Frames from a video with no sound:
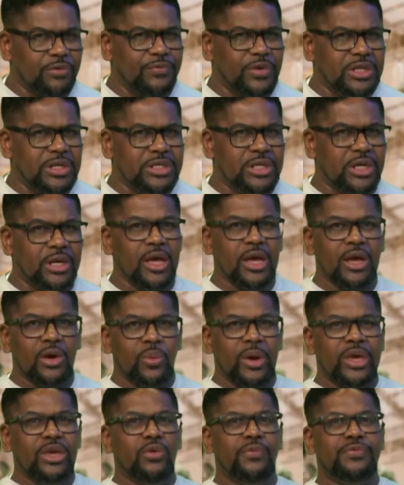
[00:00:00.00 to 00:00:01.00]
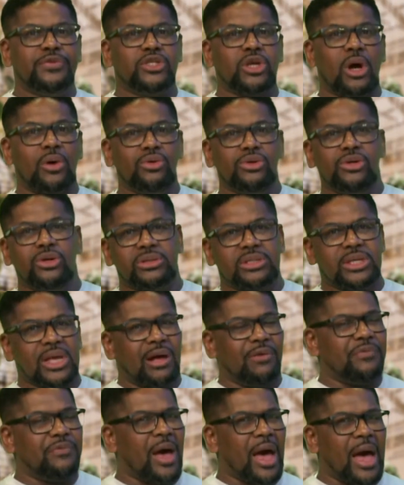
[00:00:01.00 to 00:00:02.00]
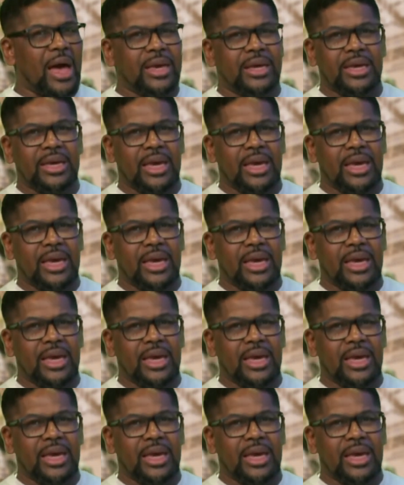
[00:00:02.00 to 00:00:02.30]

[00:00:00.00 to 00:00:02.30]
victory, where you've told yourself, I'm